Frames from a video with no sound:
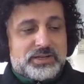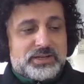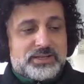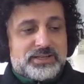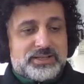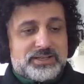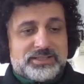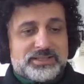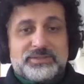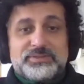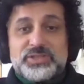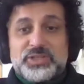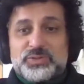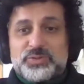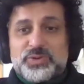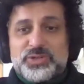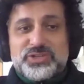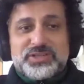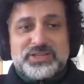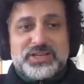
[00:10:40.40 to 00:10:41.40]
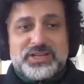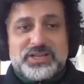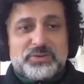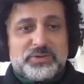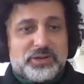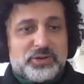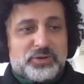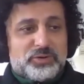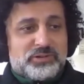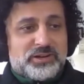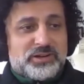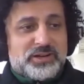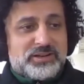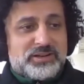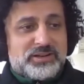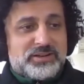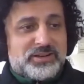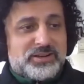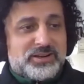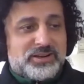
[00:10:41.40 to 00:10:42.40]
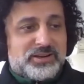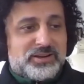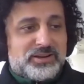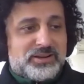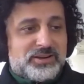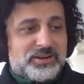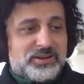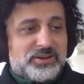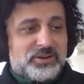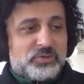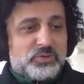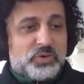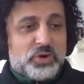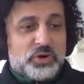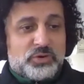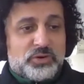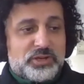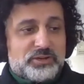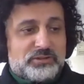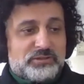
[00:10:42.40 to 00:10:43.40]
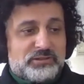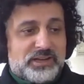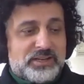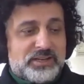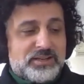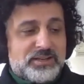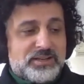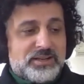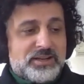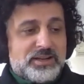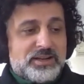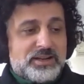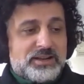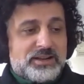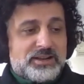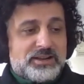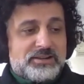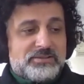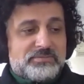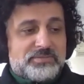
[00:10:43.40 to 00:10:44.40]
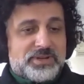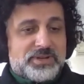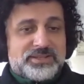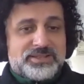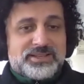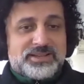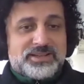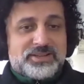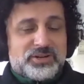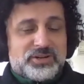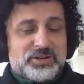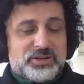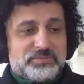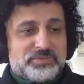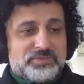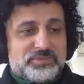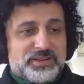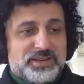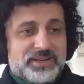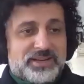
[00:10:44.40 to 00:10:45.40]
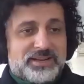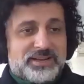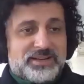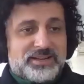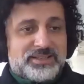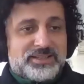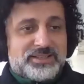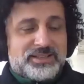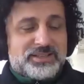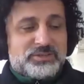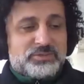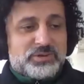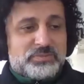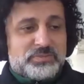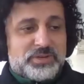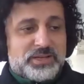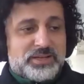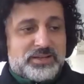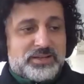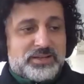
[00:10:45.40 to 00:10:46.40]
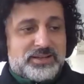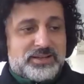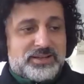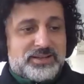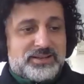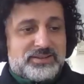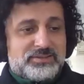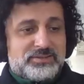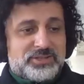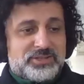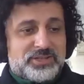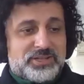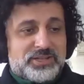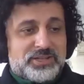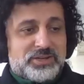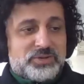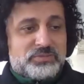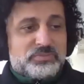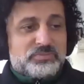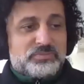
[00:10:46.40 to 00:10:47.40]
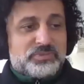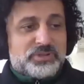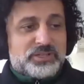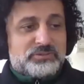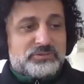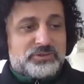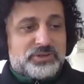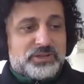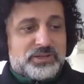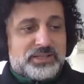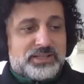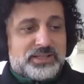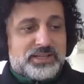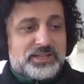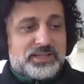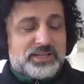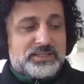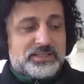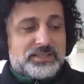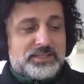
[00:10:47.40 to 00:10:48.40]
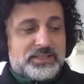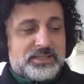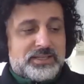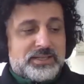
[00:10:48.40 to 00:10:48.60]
in a tough situation now with the Ukraine war on Ukraine, but I hope yeah it will be turn out peaceful at the end.